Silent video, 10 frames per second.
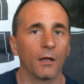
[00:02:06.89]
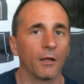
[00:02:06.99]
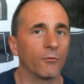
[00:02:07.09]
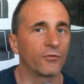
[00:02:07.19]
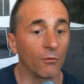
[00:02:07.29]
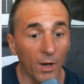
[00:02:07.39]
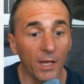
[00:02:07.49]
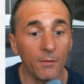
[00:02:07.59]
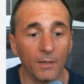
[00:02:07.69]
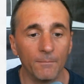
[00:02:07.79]
It was an
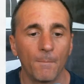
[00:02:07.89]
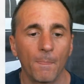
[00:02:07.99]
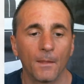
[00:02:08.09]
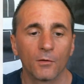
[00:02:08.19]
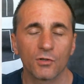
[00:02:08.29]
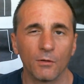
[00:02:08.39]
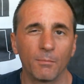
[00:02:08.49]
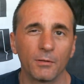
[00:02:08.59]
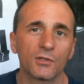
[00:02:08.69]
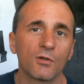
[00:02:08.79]
arraignment, so the
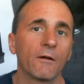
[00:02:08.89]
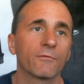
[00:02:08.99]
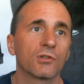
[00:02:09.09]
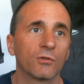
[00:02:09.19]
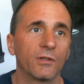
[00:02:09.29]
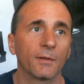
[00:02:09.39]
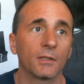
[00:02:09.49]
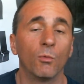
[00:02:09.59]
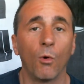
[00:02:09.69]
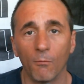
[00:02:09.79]
police officer
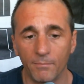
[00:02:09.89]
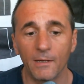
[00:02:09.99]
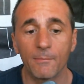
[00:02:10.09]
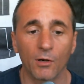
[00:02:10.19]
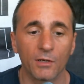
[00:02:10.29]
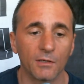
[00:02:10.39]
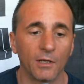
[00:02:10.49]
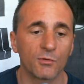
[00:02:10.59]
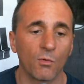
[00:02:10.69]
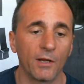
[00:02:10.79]
typically won't be present.
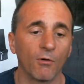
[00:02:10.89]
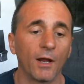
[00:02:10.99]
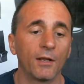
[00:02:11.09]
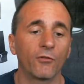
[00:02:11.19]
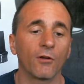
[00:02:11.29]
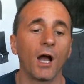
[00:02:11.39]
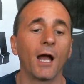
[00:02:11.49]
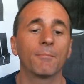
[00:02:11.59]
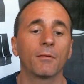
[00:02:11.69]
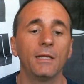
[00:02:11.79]
That's why he writes here, I
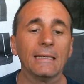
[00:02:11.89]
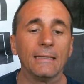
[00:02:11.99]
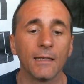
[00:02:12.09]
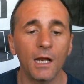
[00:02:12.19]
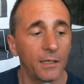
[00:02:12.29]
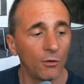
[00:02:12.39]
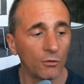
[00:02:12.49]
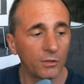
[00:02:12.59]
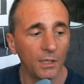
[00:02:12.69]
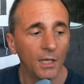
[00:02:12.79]
pleaded not
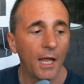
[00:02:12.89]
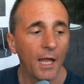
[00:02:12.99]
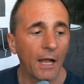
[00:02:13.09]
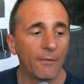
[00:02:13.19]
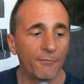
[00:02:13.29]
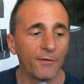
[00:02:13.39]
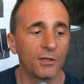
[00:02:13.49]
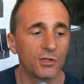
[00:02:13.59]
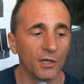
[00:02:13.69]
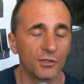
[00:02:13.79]
guilty, and the fake
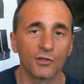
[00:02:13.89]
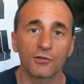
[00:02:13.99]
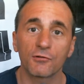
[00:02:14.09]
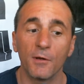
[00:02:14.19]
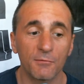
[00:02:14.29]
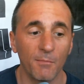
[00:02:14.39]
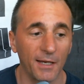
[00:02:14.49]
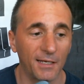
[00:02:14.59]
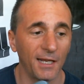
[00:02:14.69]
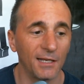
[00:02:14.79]
judge dismissed my
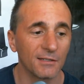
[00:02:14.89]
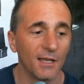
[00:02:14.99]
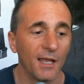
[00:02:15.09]
case.